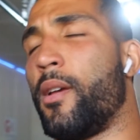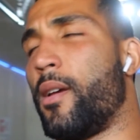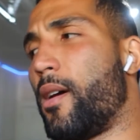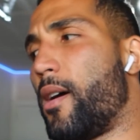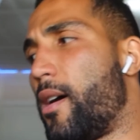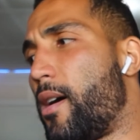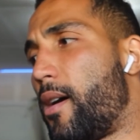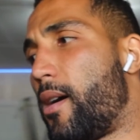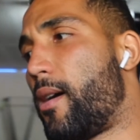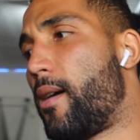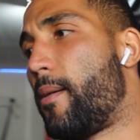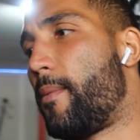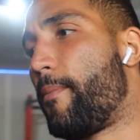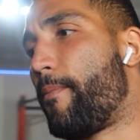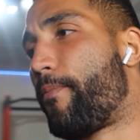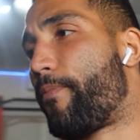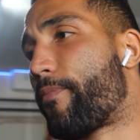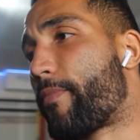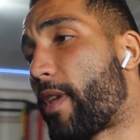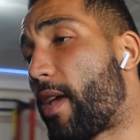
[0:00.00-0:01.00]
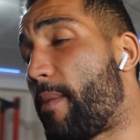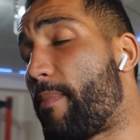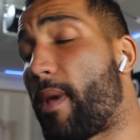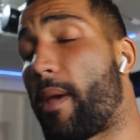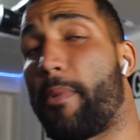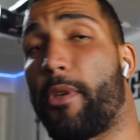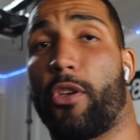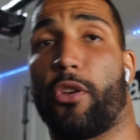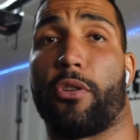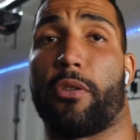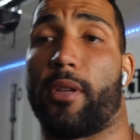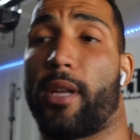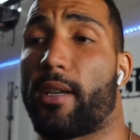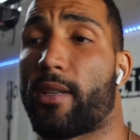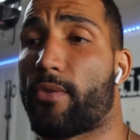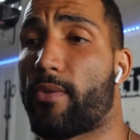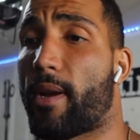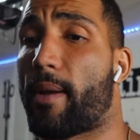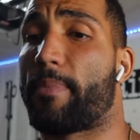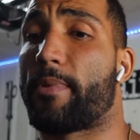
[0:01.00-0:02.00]
And maybe you're
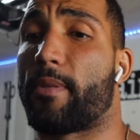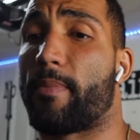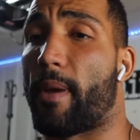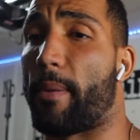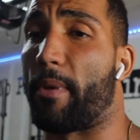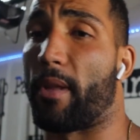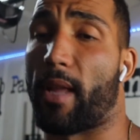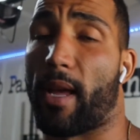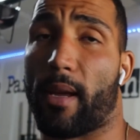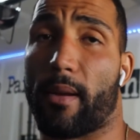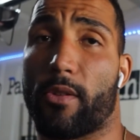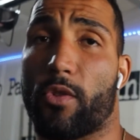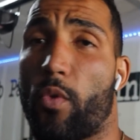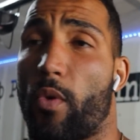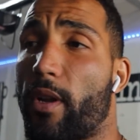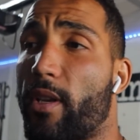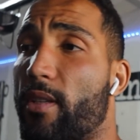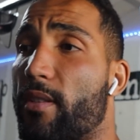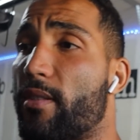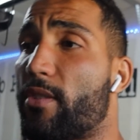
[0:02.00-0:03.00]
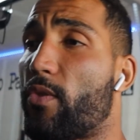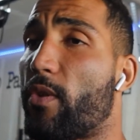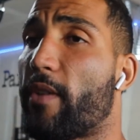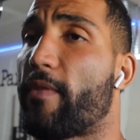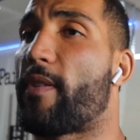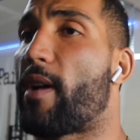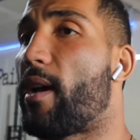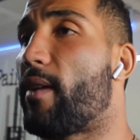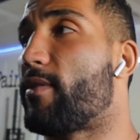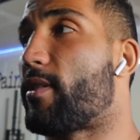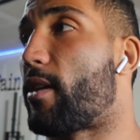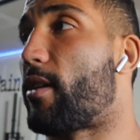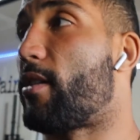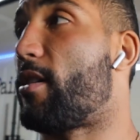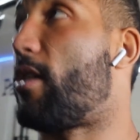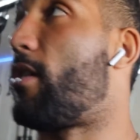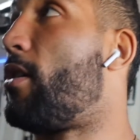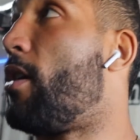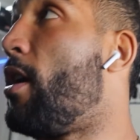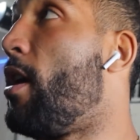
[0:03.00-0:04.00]
less reps, maybe like 20s, 25s, I don't
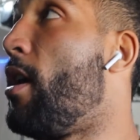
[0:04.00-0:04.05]
know.